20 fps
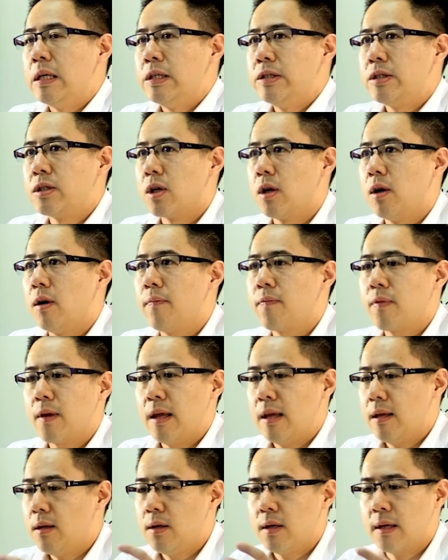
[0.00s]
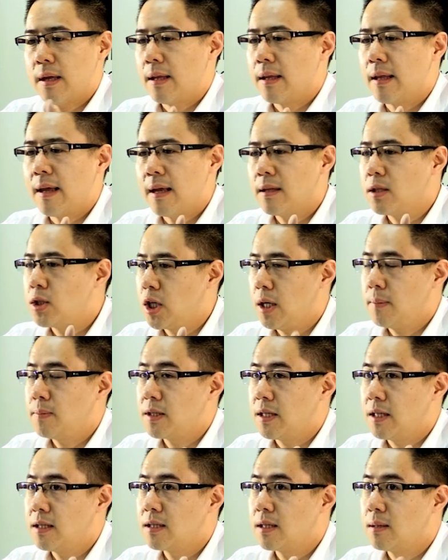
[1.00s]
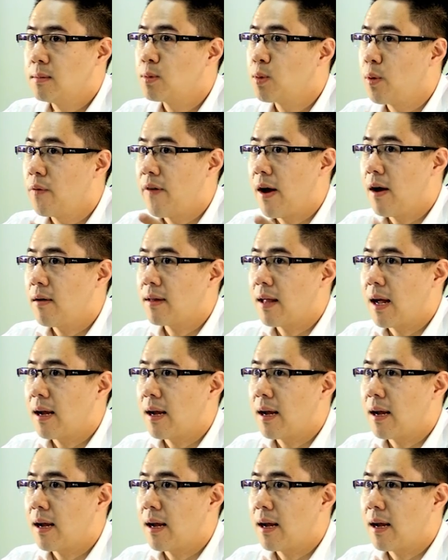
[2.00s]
So you can get cheap systems without